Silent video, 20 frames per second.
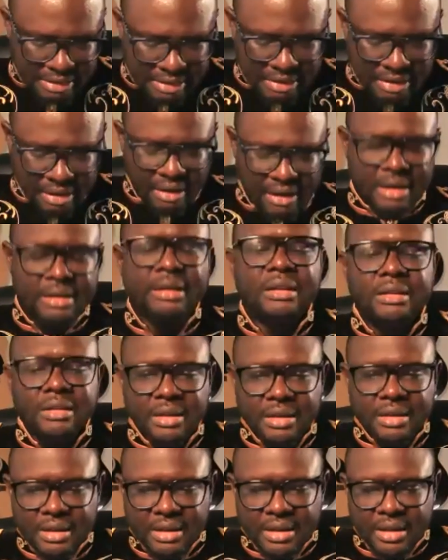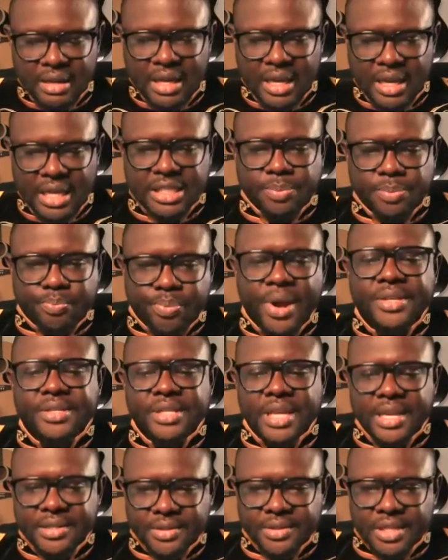God His
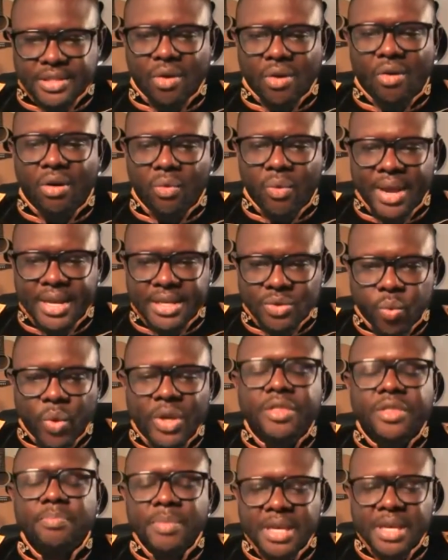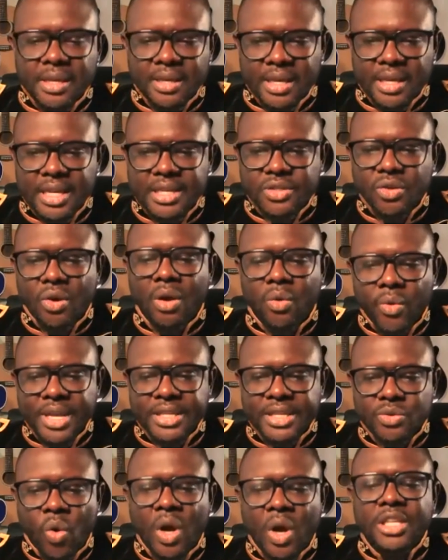presence is always with me. He's
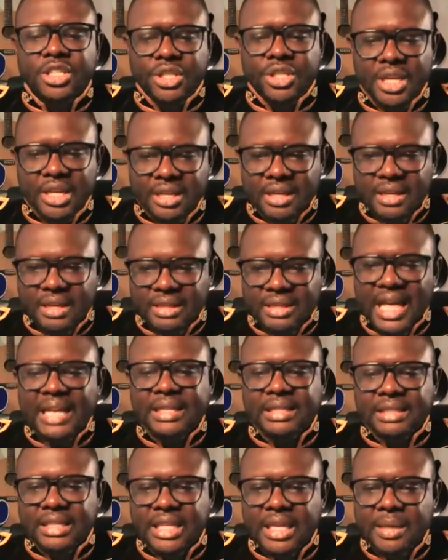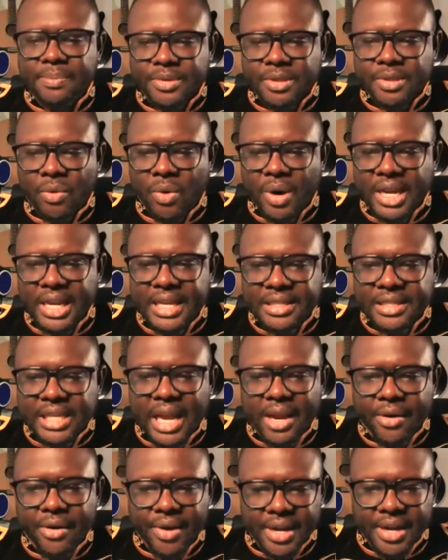always watching. That keeps our
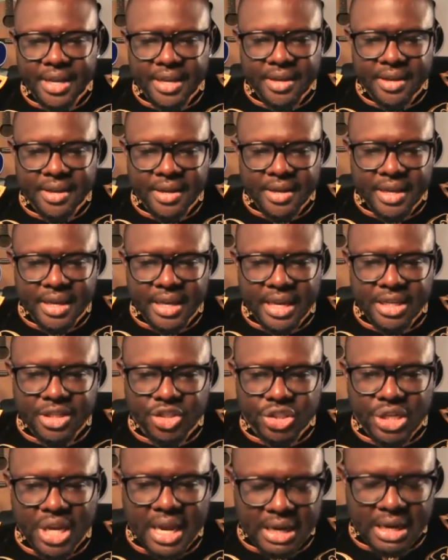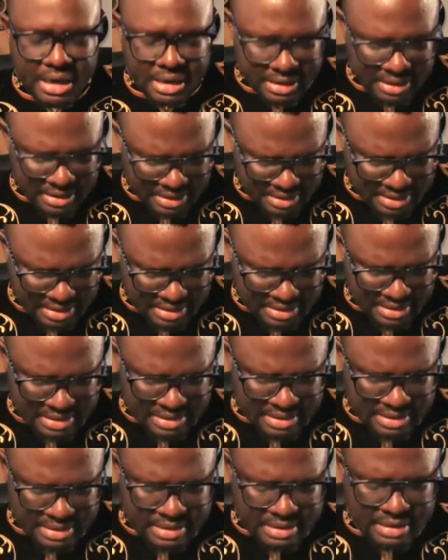integrity in check.
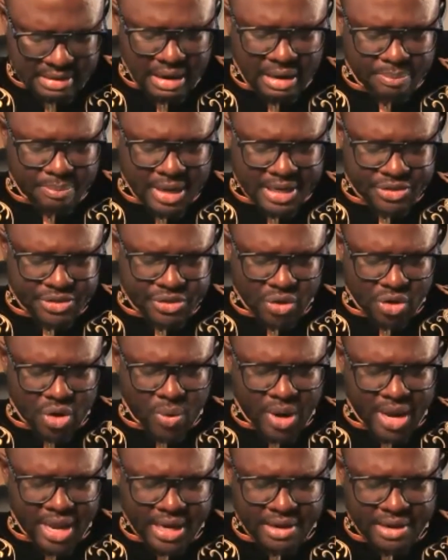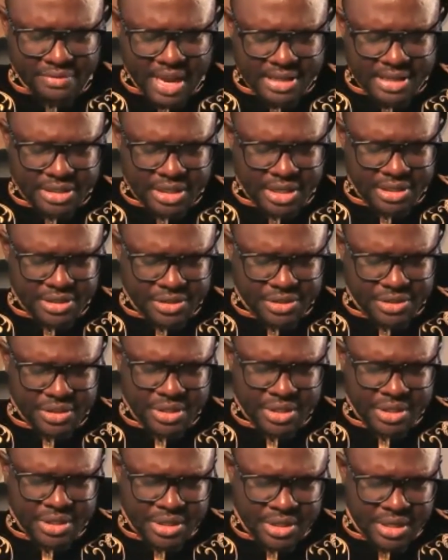God bless you. Go ahead, evangelist,
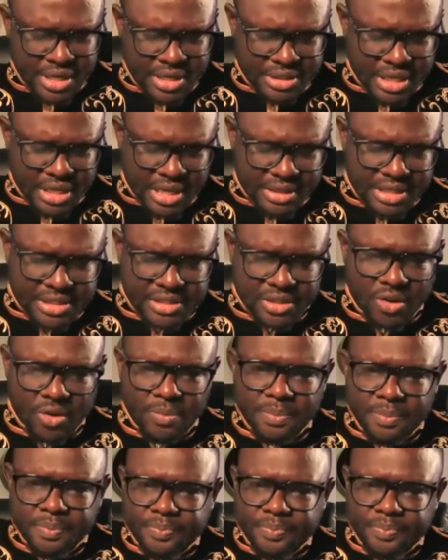and take this home.